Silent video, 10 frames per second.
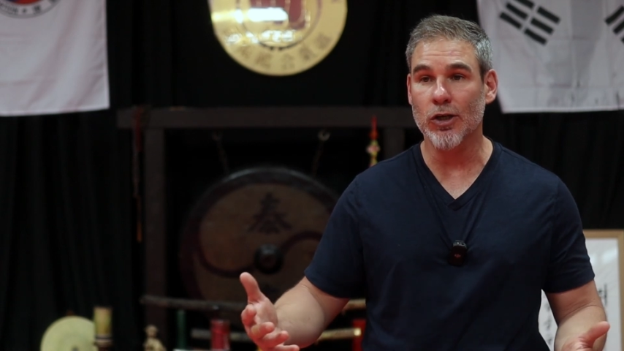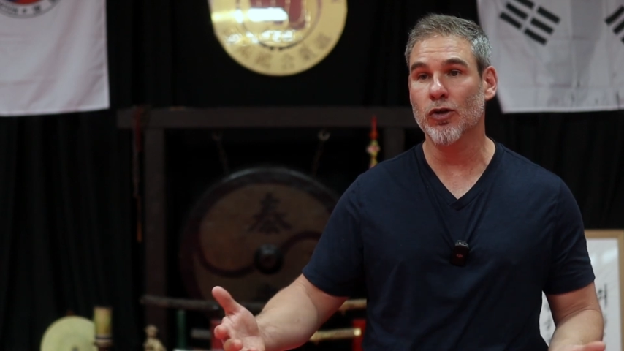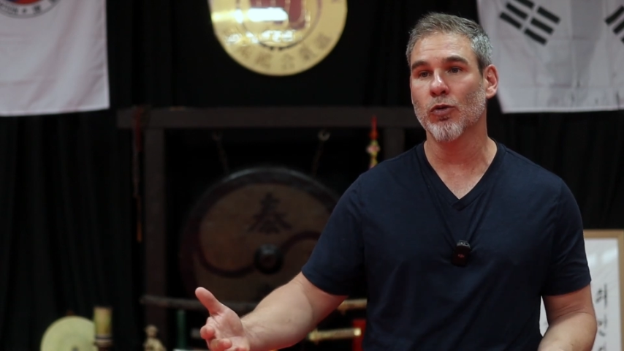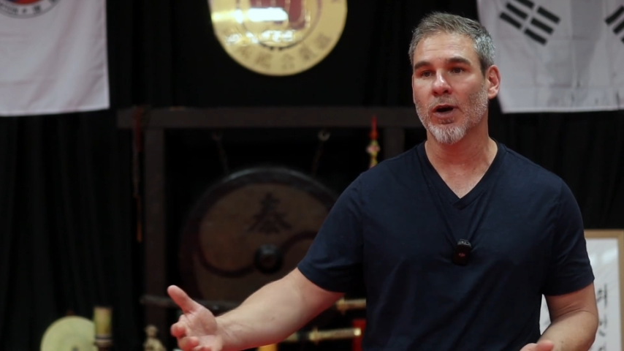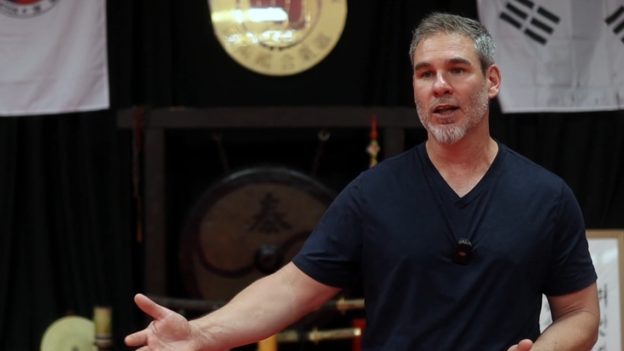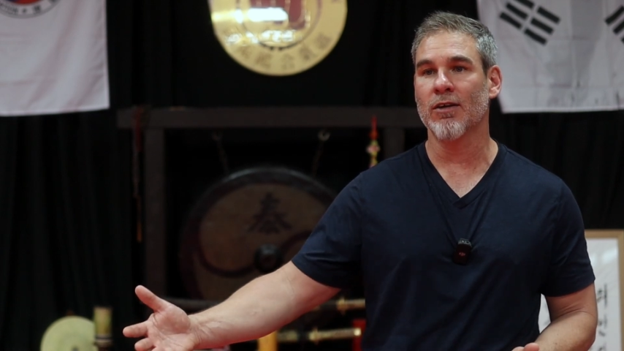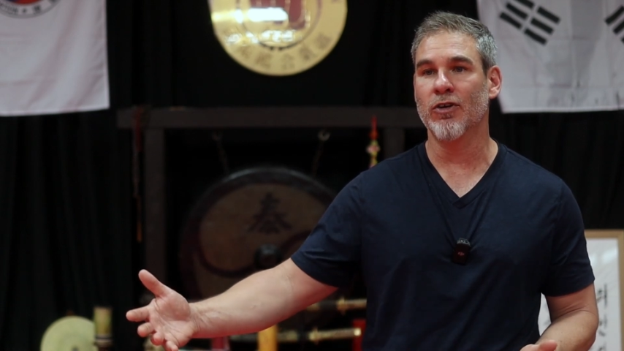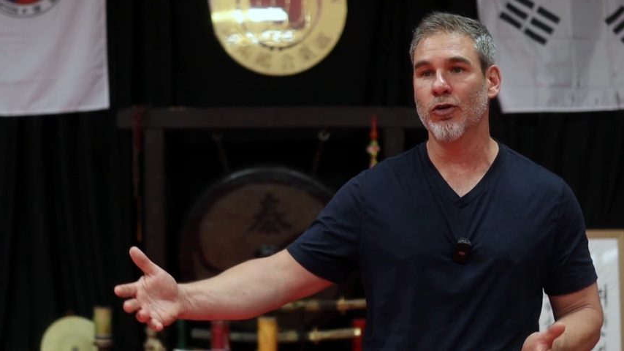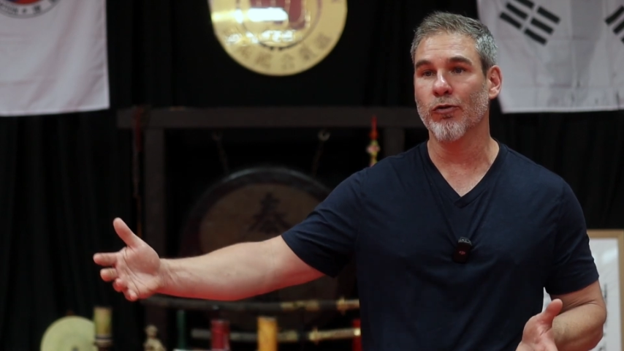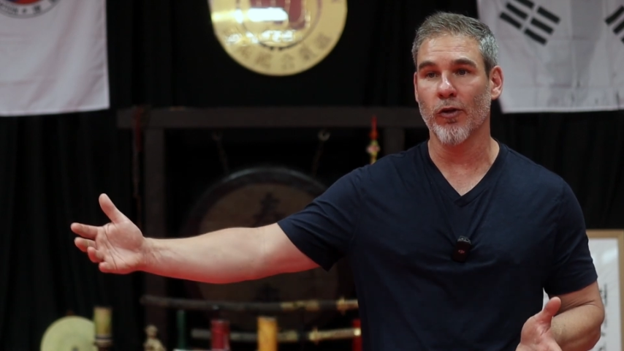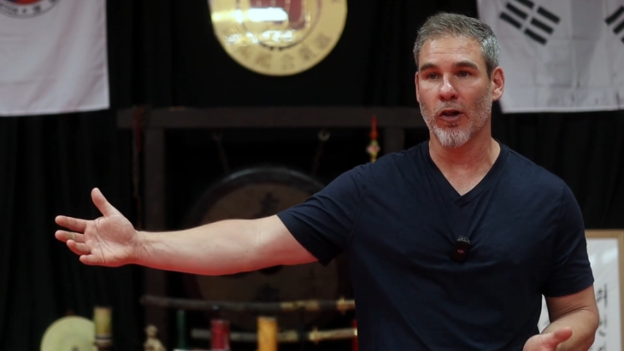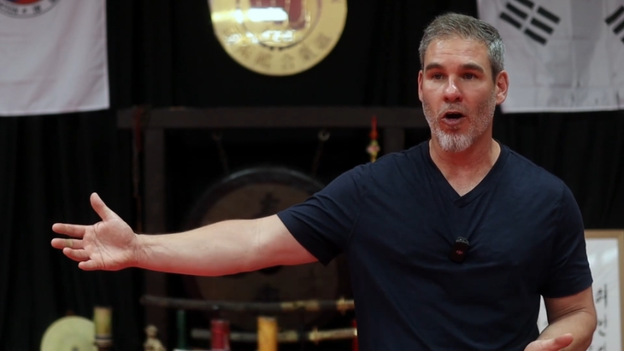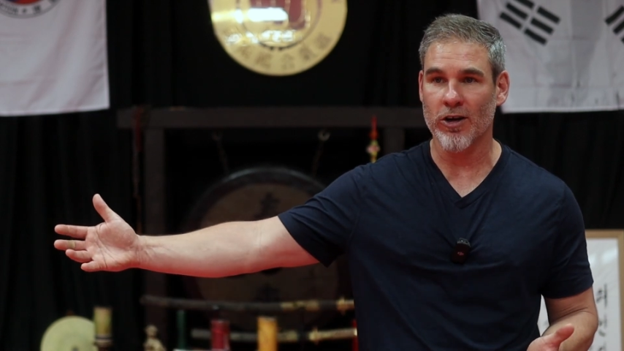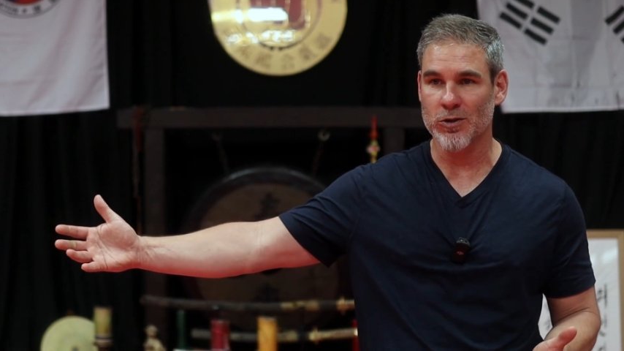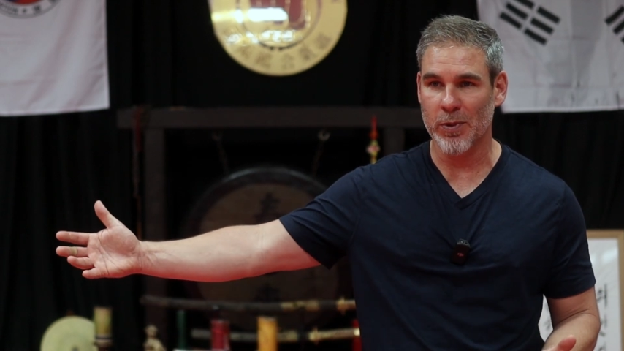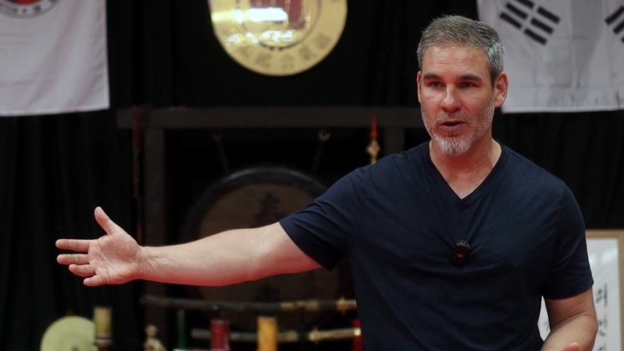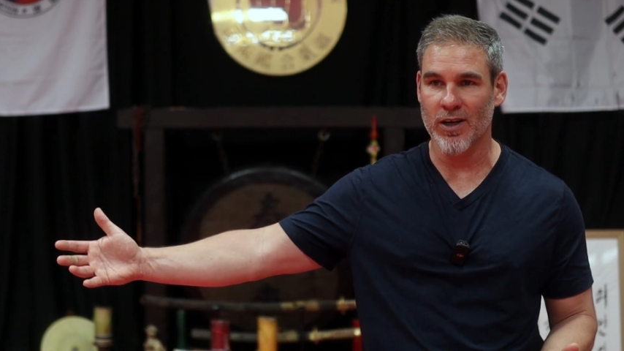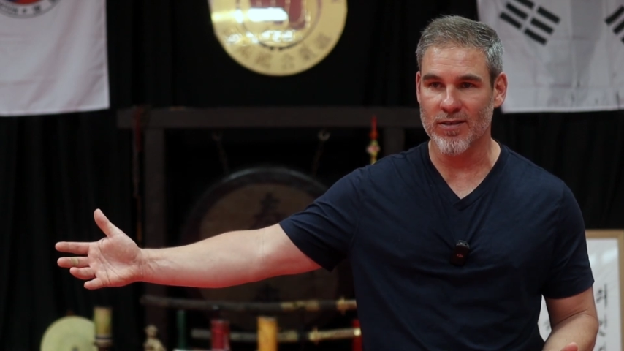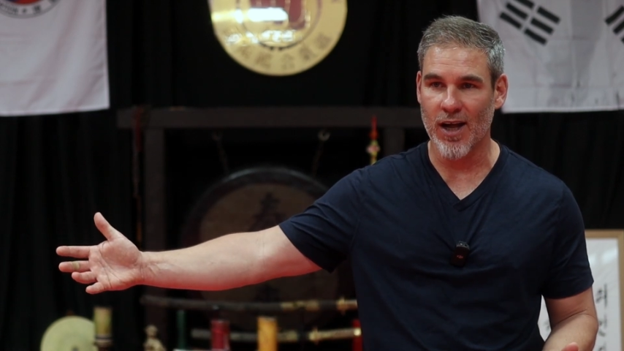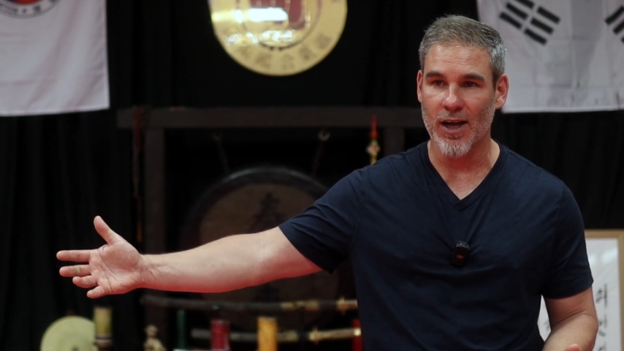to do what I love to do for the longest period
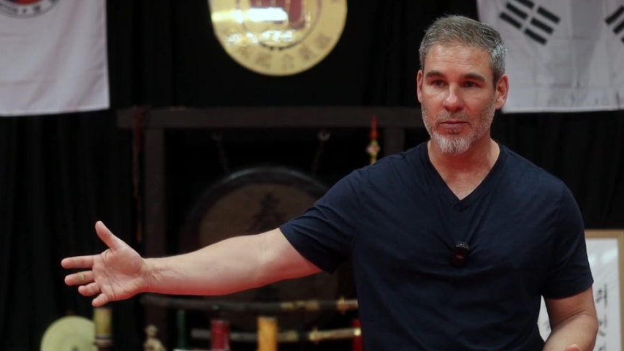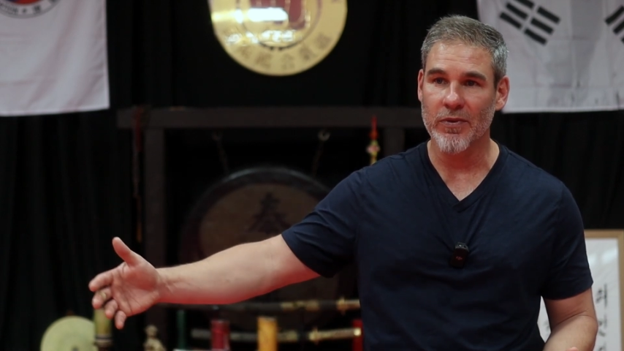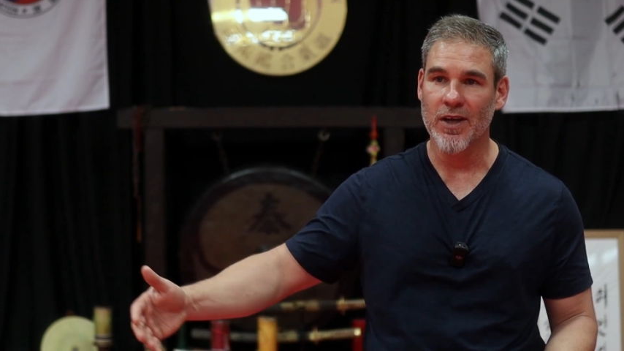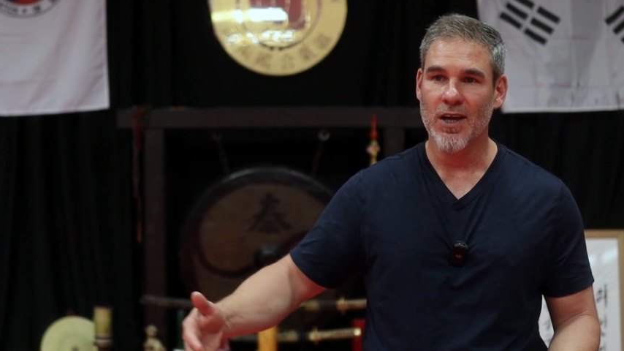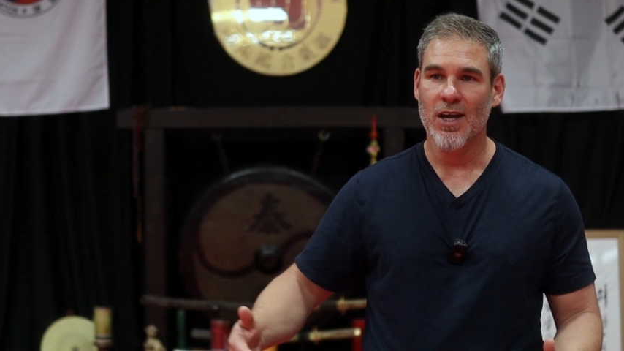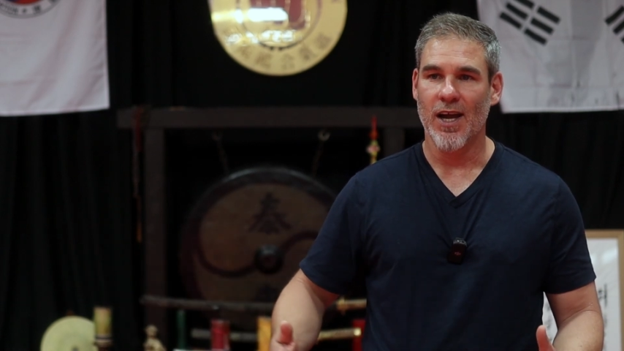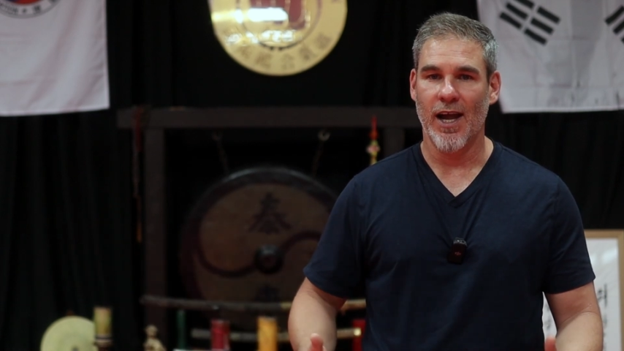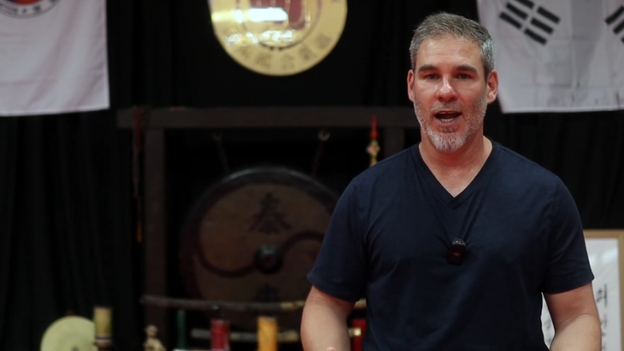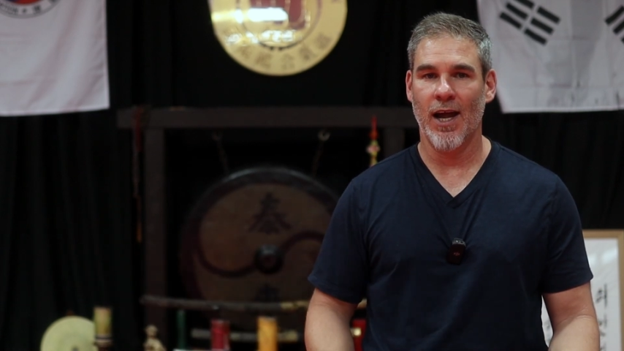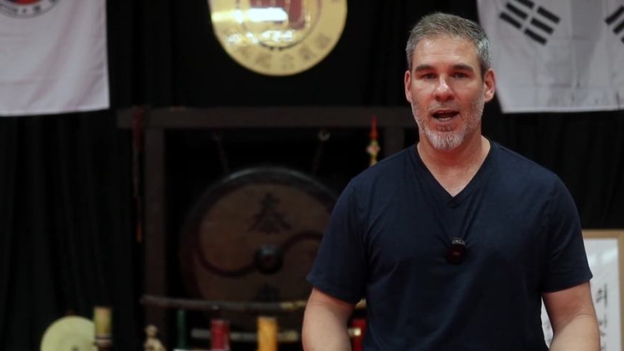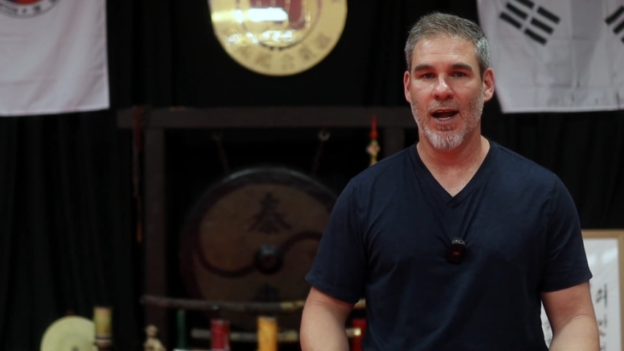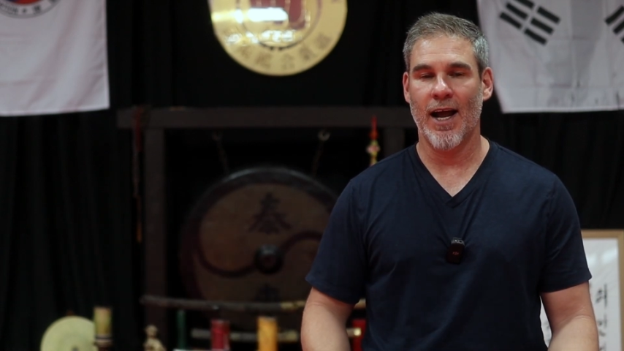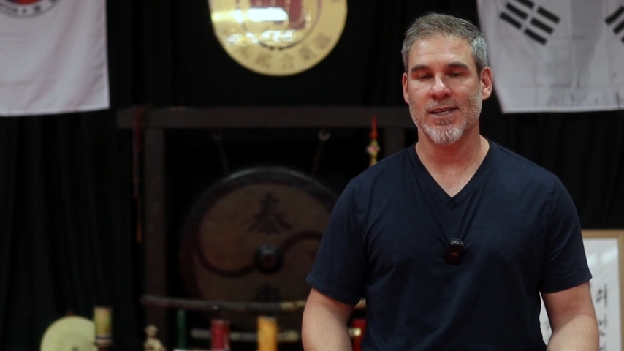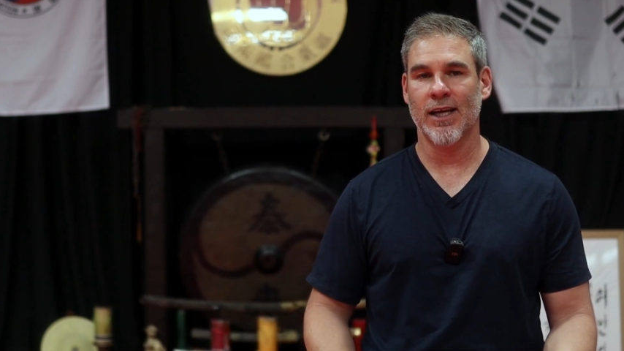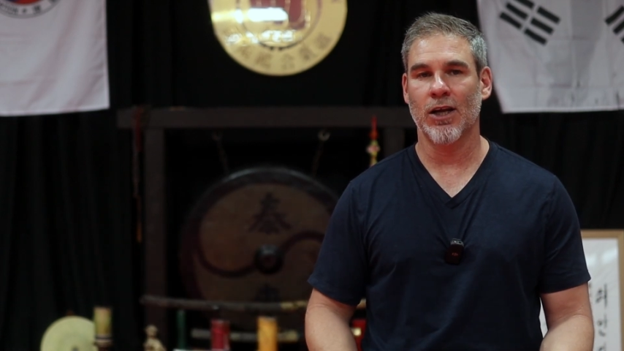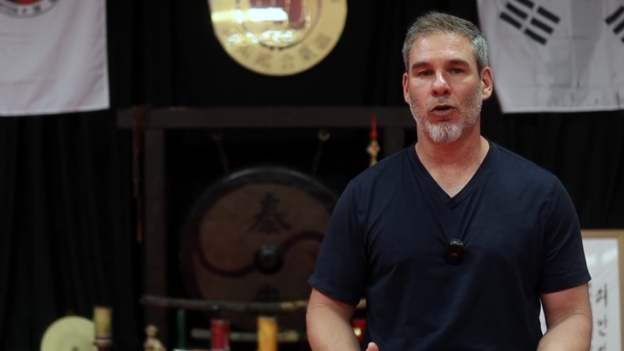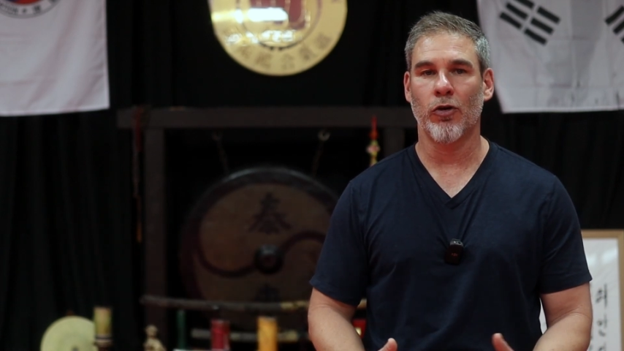of time. And as I get